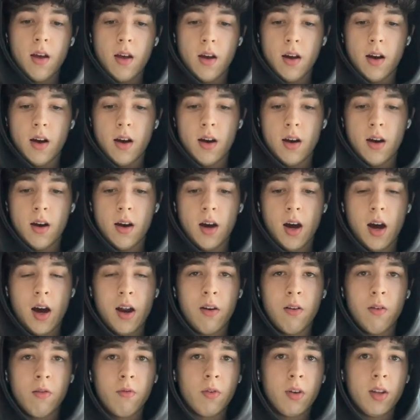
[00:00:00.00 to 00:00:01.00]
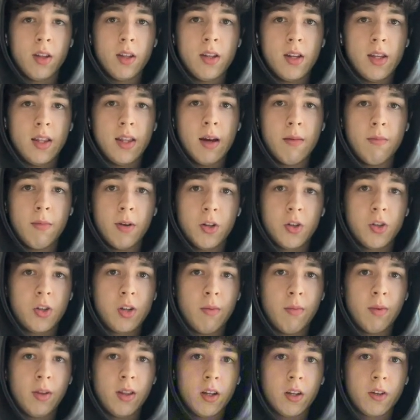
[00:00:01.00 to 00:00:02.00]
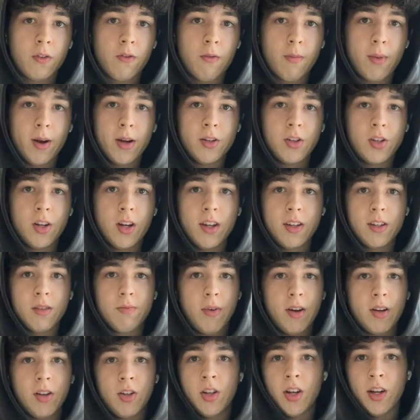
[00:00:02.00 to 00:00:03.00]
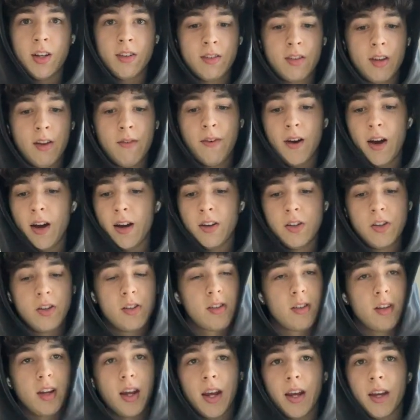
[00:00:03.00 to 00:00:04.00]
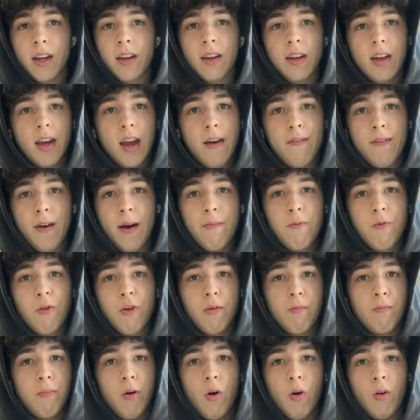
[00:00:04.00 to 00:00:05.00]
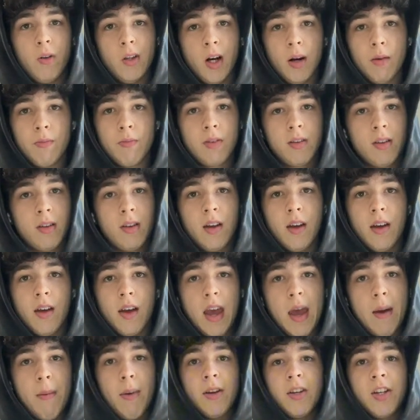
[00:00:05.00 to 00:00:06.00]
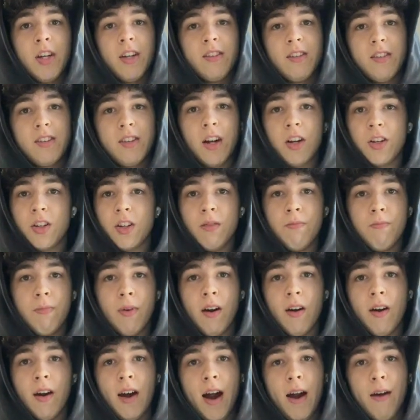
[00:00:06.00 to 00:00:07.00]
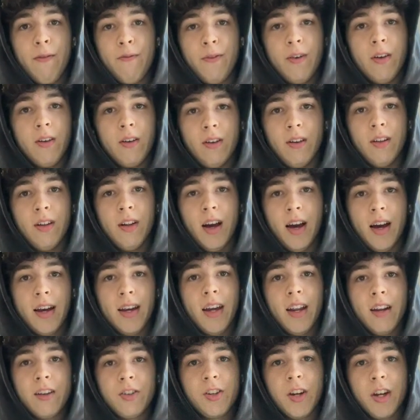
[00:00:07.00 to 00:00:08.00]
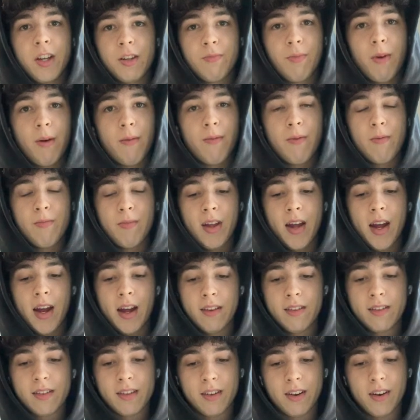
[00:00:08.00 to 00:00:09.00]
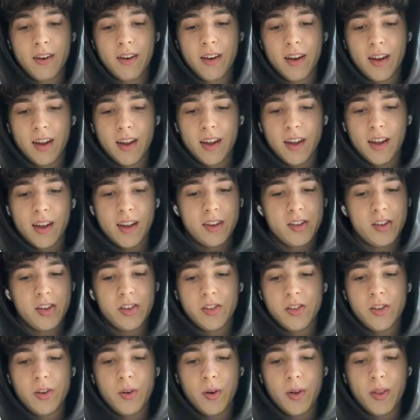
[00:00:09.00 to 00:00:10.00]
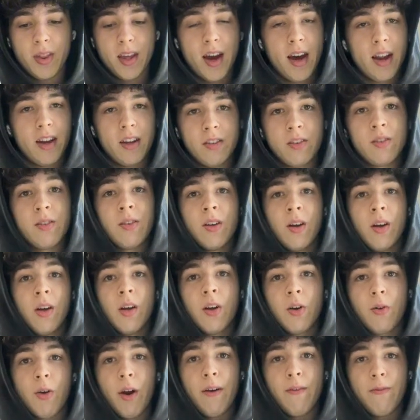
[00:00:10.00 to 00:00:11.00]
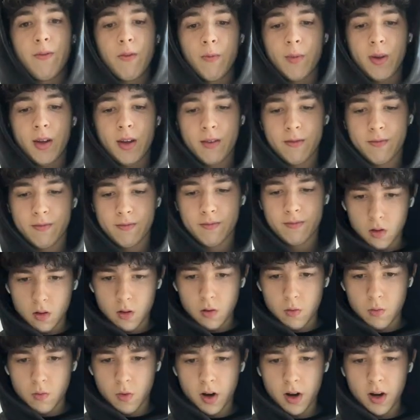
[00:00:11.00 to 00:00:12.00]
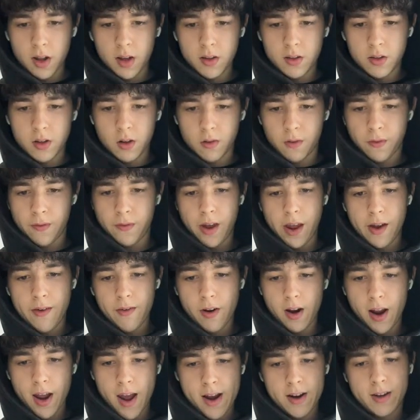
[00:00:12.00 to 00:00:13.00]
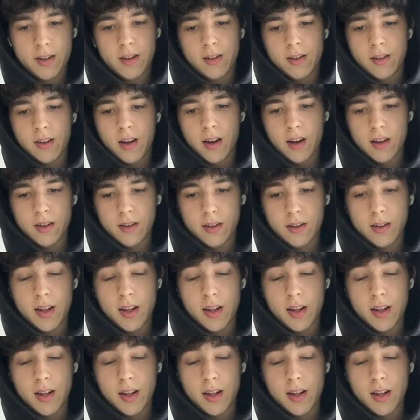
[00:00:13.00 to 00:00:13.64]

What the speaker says: I don't really need that much stimulus for my chest. If I'm doing pull-ups and my chest is touching the bar, I get a chest bump from that. So just doing that is great for me. What is your favorite exercise?